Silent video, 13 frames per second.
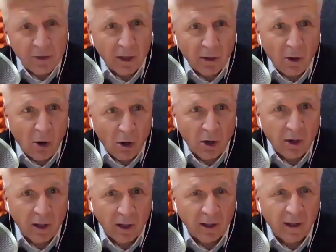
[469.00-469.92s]
that are hard
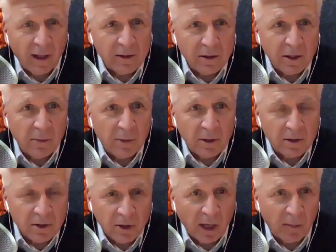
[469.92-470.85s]
hit, that
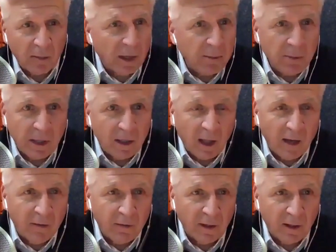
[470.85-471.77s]
stimulus check may be a
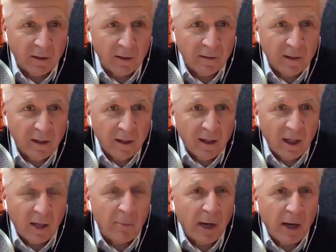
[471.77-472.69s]
lifeline.
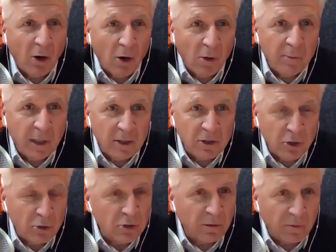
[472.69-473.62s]
And by all means,
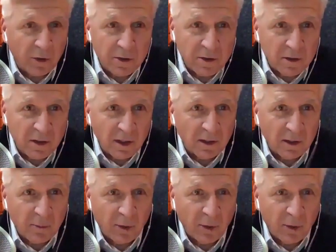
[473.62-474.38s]
use it for its intended